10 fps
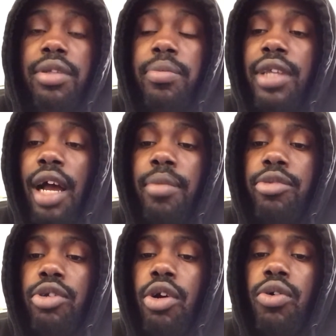
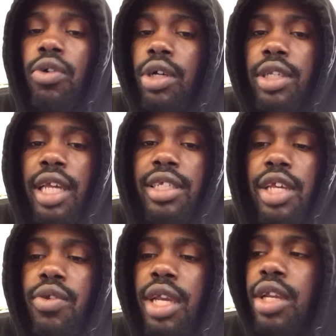Sometimes, you know, they
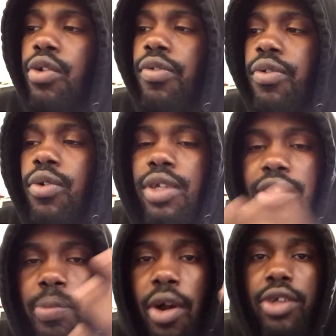say you eat new food,
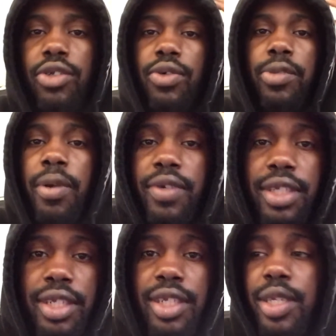it sparks new
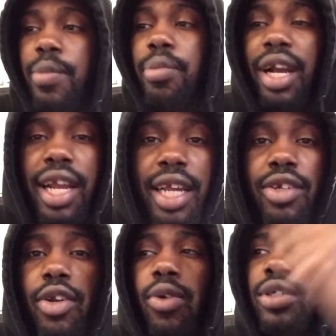experiences in your brain.
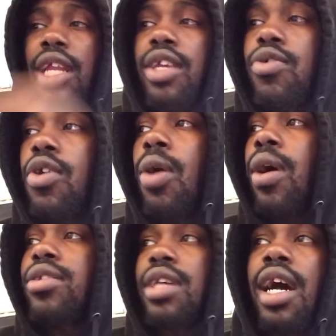You know, it's like you
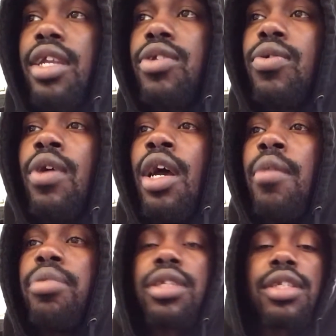go outside and you
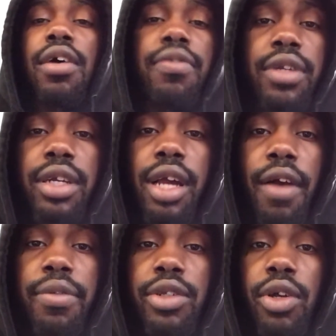put yourself in your
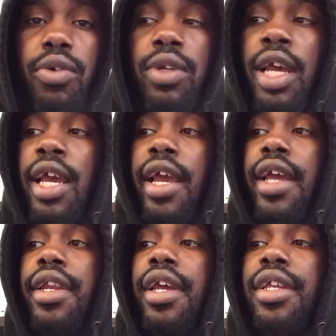comfort zone
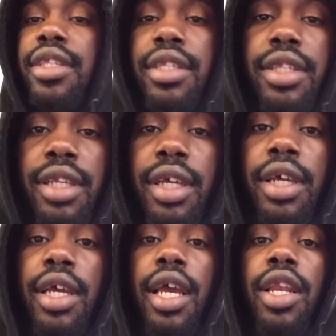and
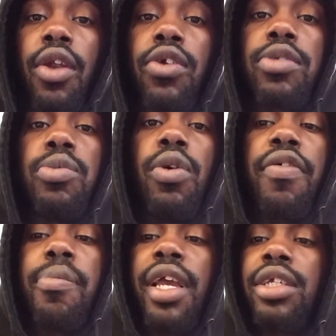learn some new
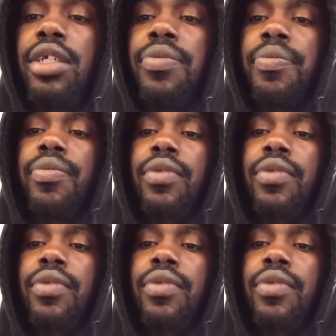information.